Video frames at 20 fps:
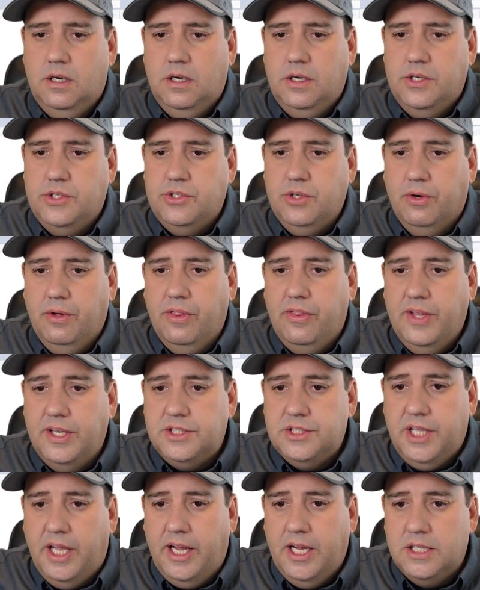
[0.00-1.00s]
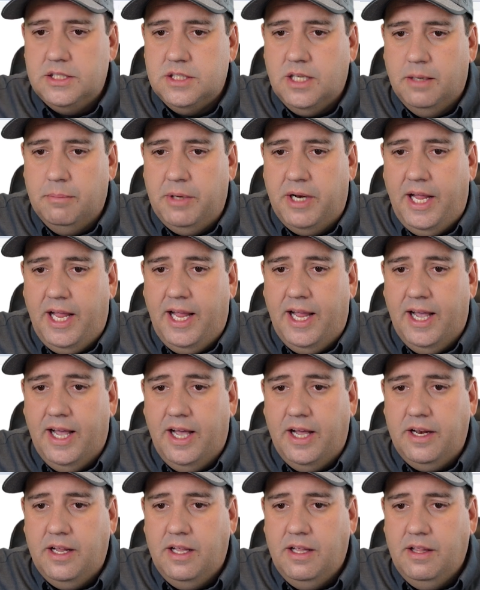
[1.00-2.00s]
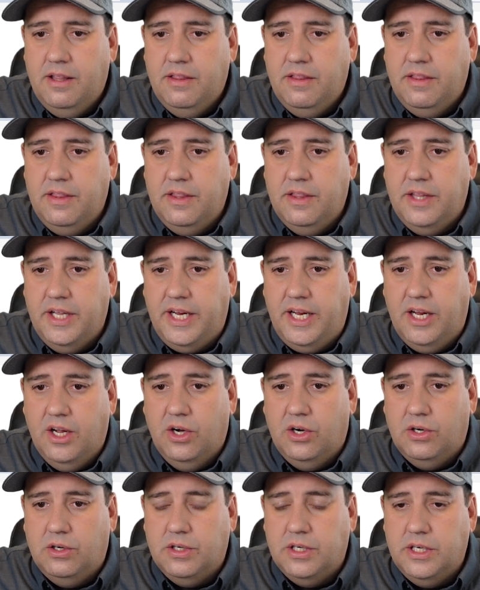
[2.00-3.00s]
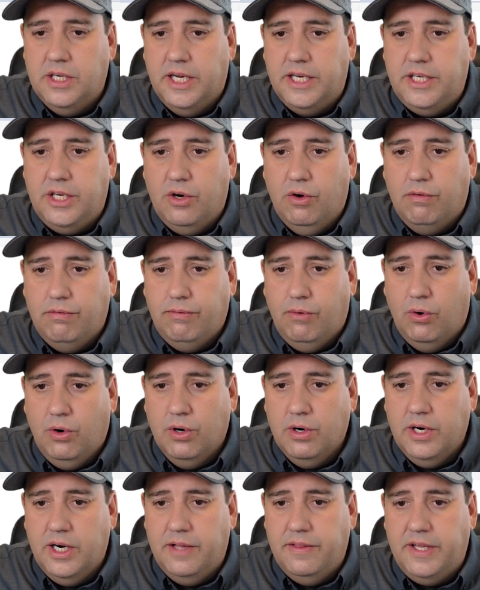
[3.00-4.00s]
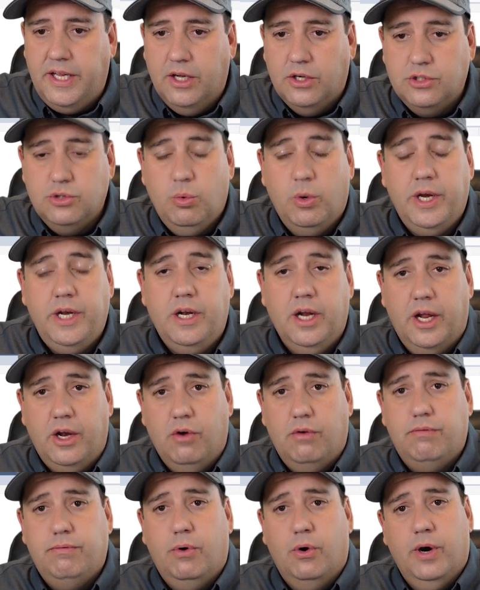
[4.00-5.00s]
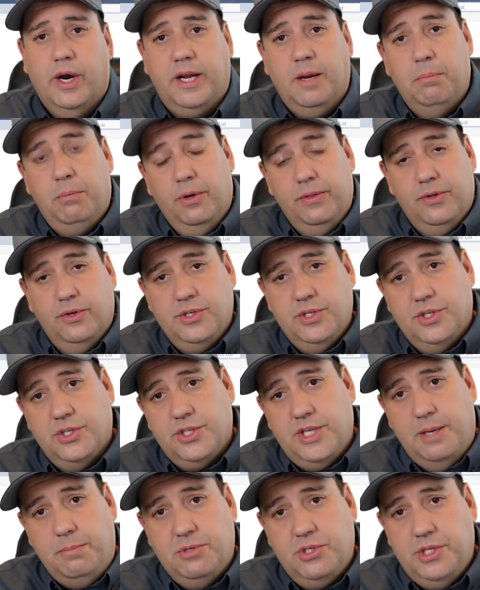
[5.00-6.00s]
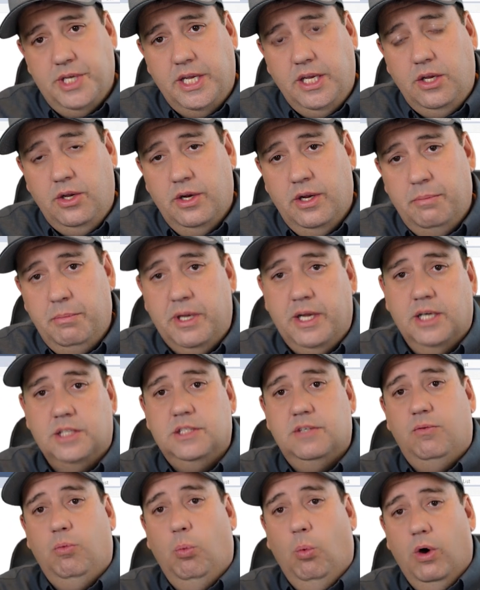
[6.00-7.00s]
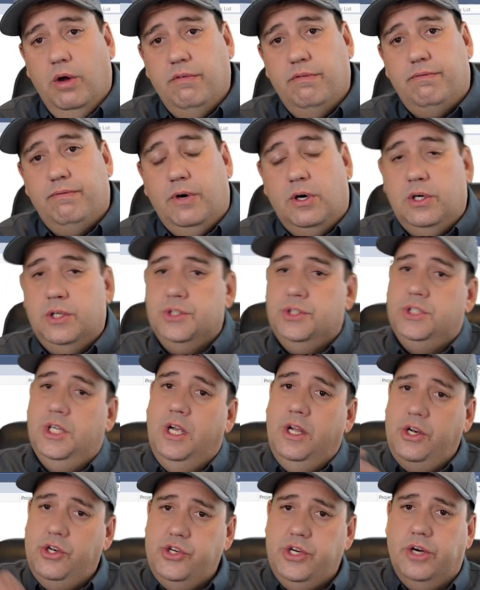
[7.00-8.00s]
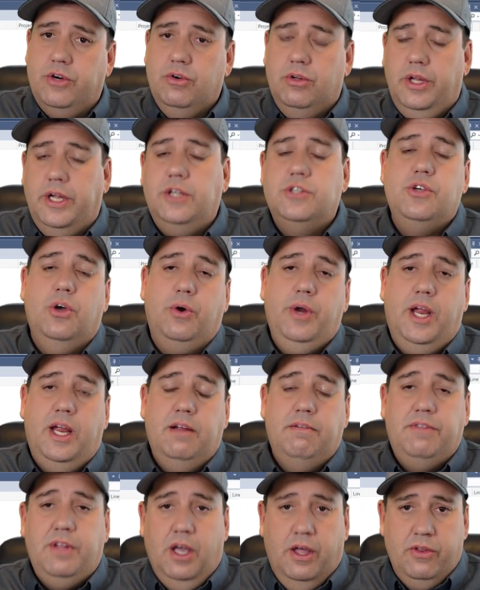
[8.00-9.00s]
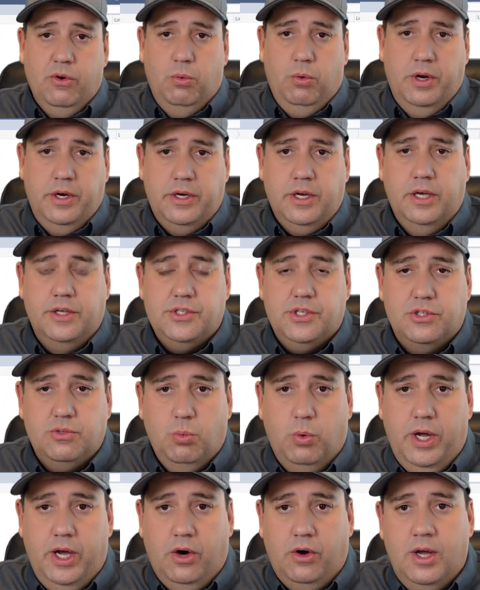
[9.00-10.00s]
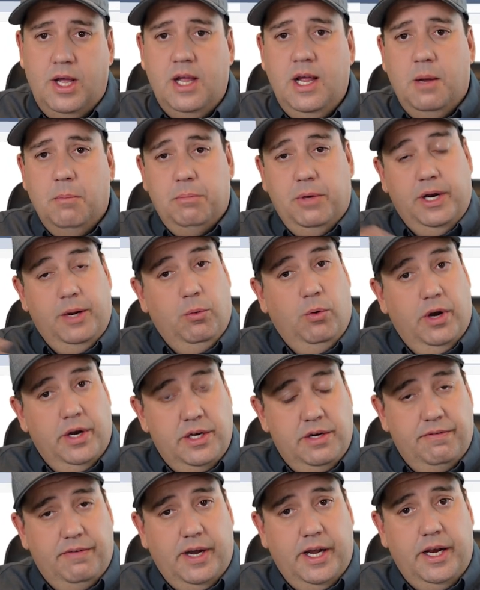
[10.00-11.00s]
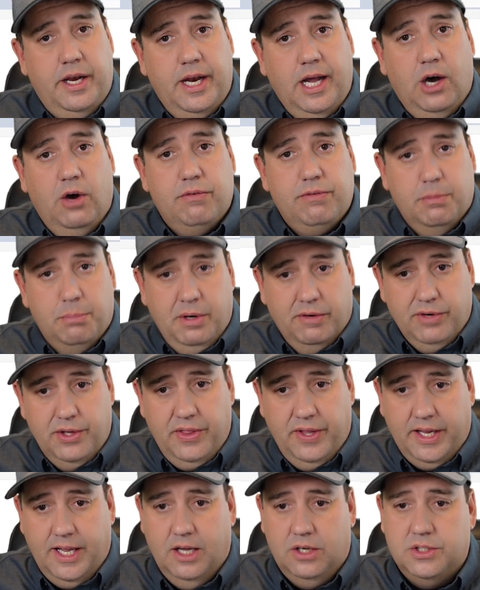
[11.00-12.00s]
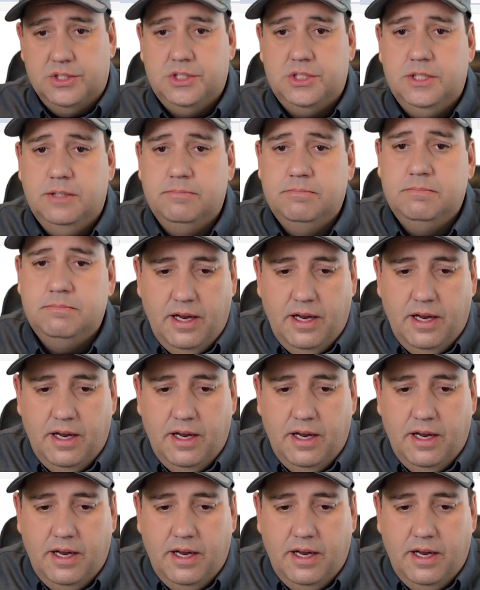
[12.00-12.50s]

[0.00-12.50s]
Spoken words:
So in this case, I'm going to add the EL1904 and the EL2904. I can put those in the same sync unit because if one faults, generally it's okay if the other one does as well, but I want to divide it out from everything else.